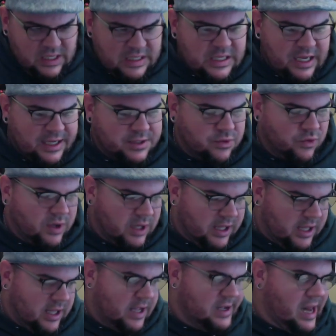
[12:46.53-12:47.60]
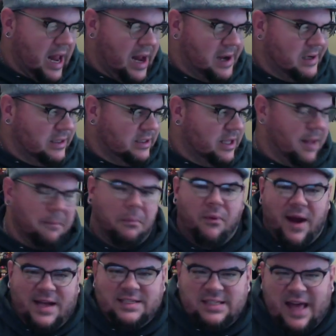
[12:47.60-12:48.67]
you get to really
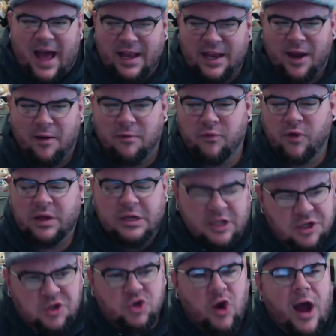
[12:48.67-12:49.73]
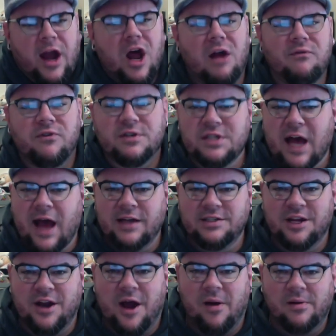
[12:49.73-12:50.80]
embrace that. Try it on for size.
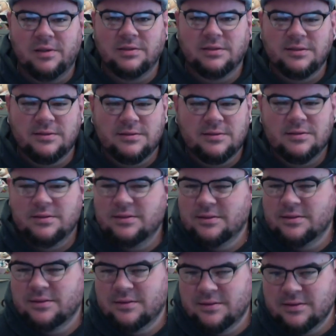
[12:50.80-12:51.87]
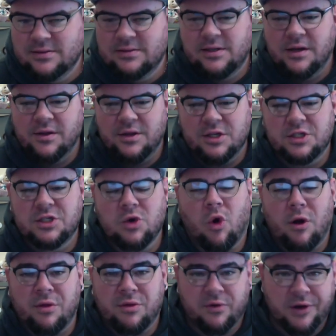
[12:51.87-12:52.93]
The
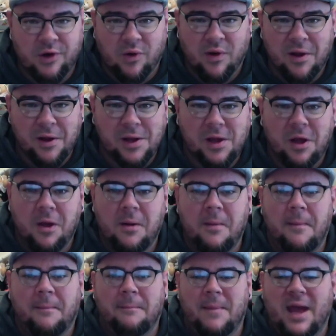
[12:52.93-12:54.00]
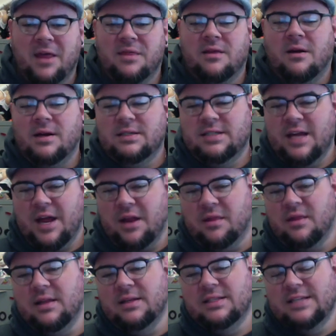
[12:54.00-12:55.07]
sore through, May 13th,
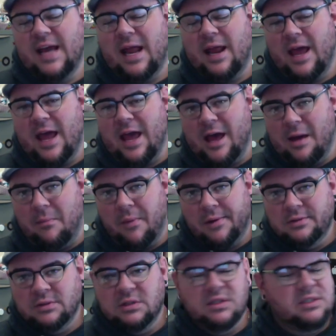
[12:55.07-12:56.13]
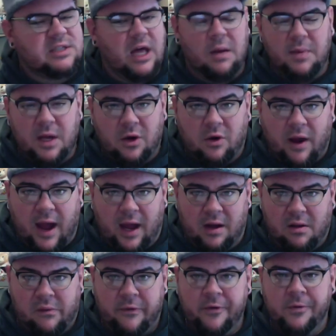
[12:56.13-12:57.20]
10 a.m. It's going to be great.
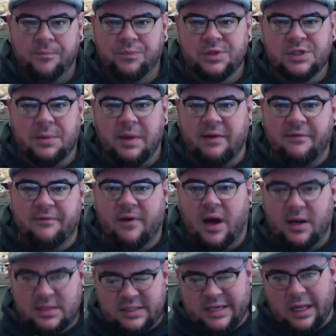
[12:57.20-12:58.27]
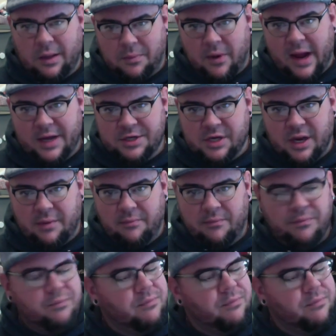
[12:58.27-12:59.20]
It's going to be a fun celebration.